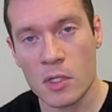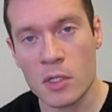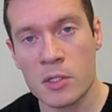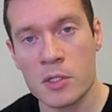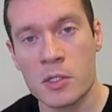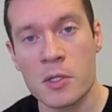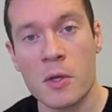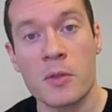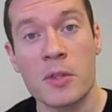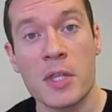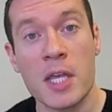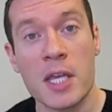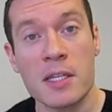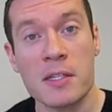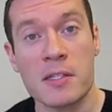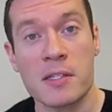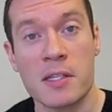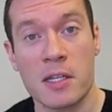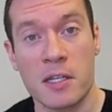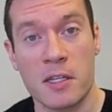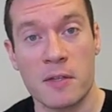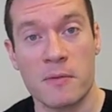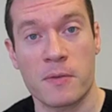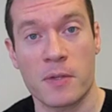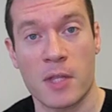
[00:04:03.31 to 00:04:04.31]
So thanks,
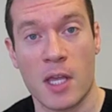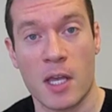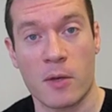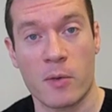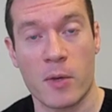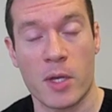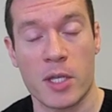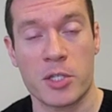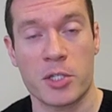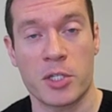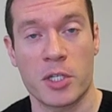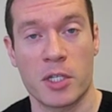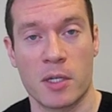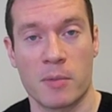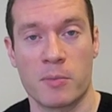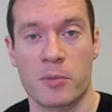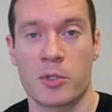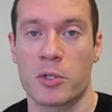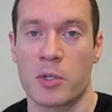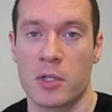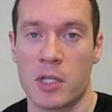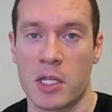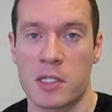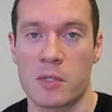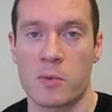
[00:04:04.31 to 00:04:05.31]
Sunny, for that question. I'm
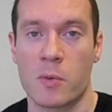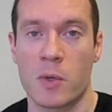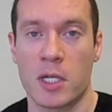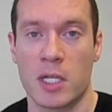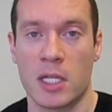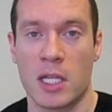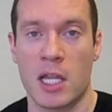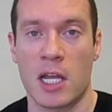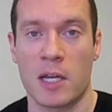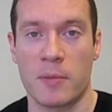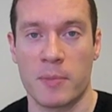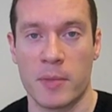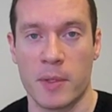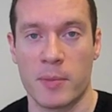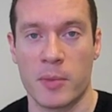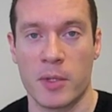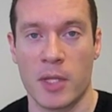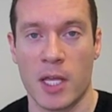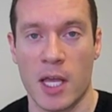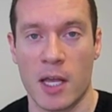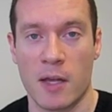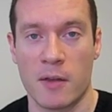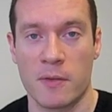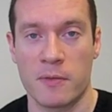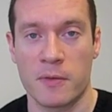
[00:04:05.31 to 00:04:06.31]
sure that's one a lot of people
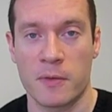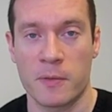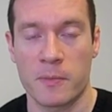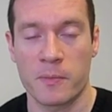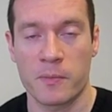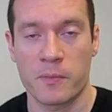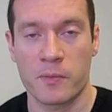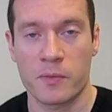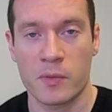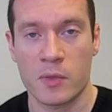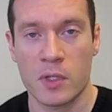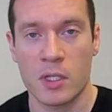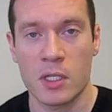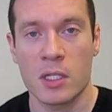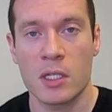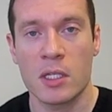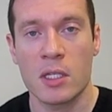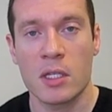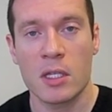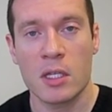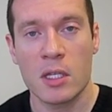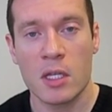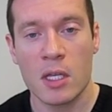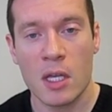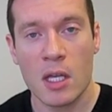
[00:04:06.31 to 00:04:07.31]
have.
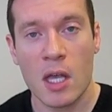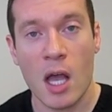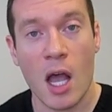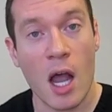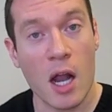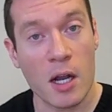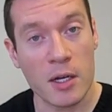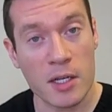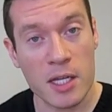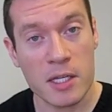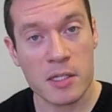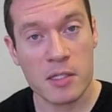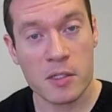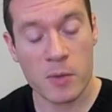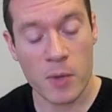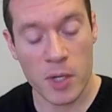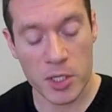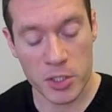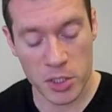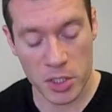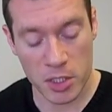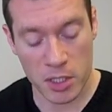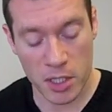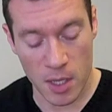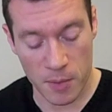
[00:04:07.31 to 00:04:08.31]
Our next
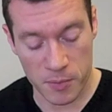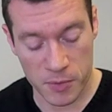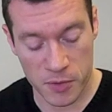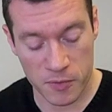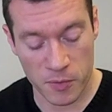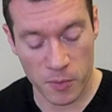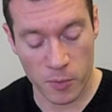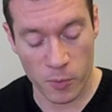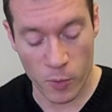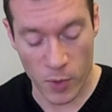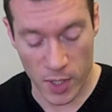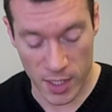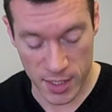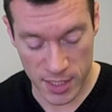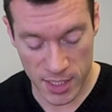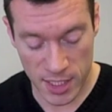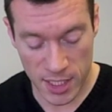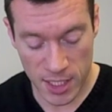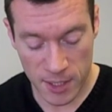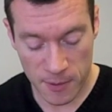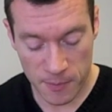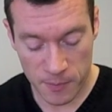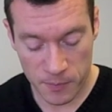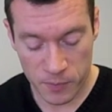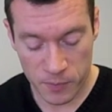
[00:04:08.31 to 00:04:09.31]
question comes from Wendy.